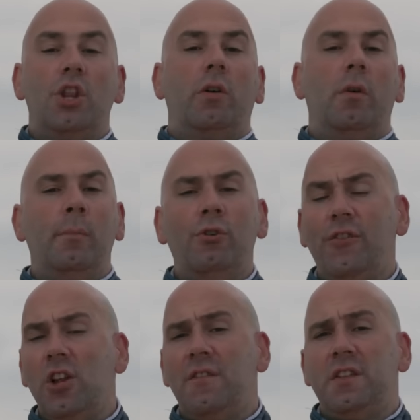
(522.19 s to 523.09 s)
The
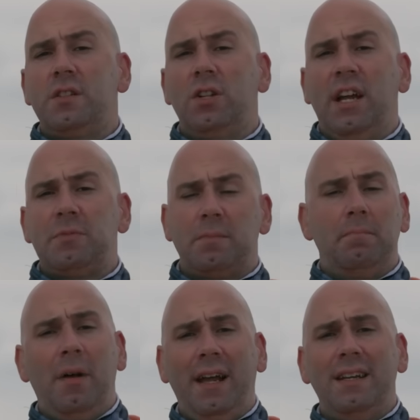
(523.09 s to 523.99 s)
removal of these clamps
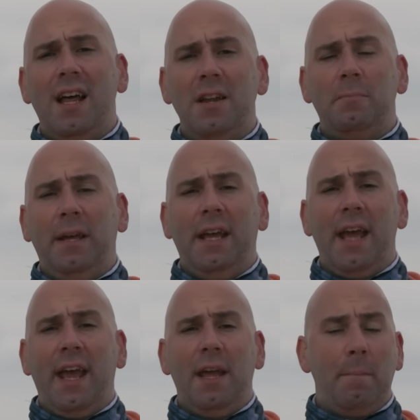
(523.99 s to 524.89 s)
might not be
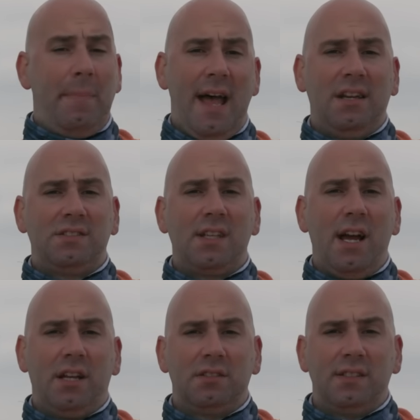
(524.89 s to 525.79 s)
a bad
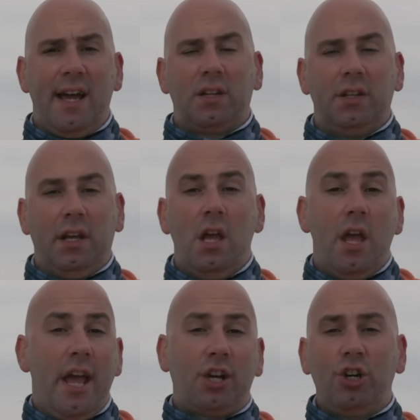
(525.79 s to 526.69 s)
sign exactly.
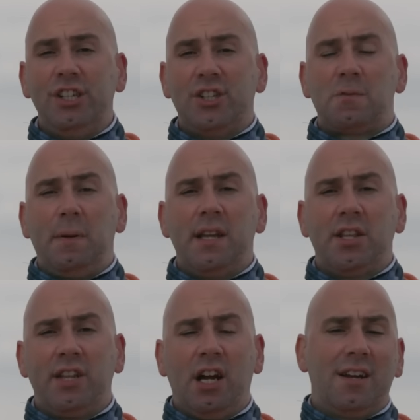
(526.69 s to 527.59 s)
It could just be
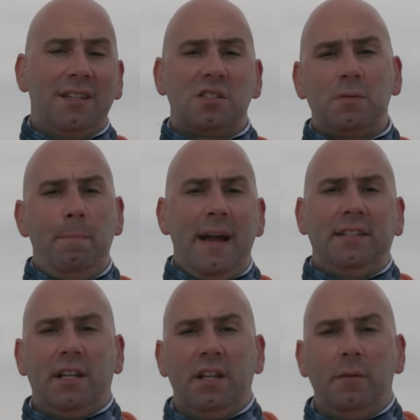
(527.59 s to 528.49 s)
that they're
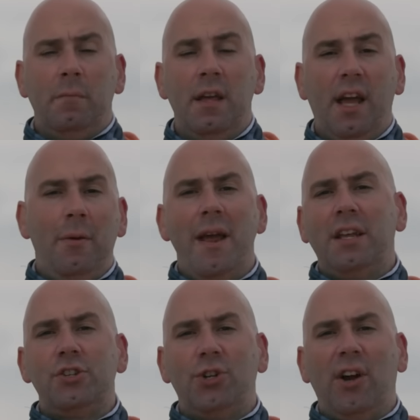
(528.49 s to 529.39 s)
inspecting them and
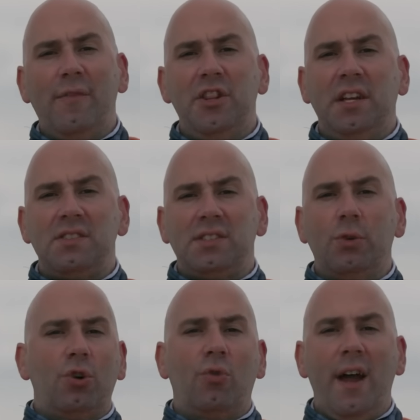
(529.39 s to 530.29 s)
making sure everything is
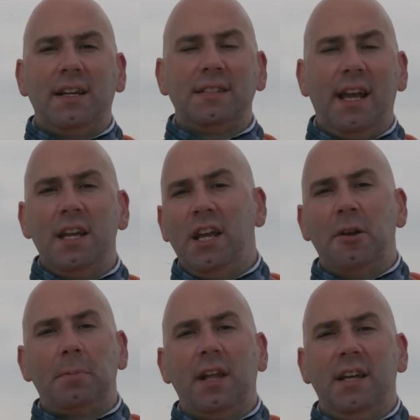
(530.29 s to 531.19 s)
still correct and
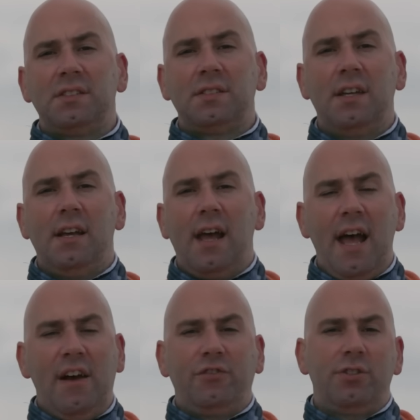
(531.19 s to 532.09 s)
in place
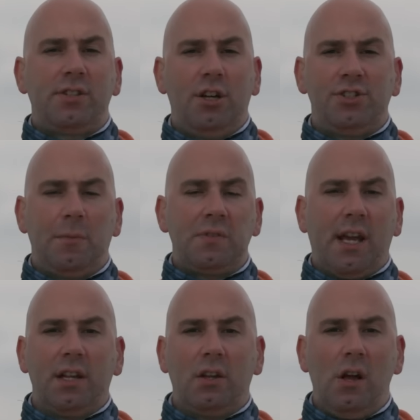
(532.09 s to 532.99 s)
after Starship's
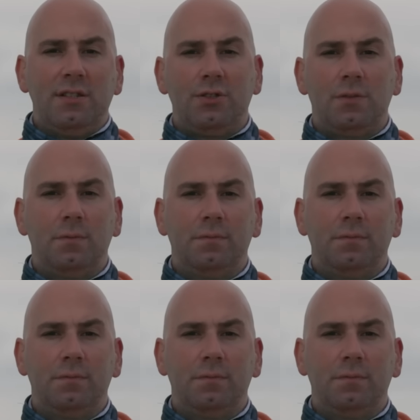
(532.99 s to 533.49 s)
second launch.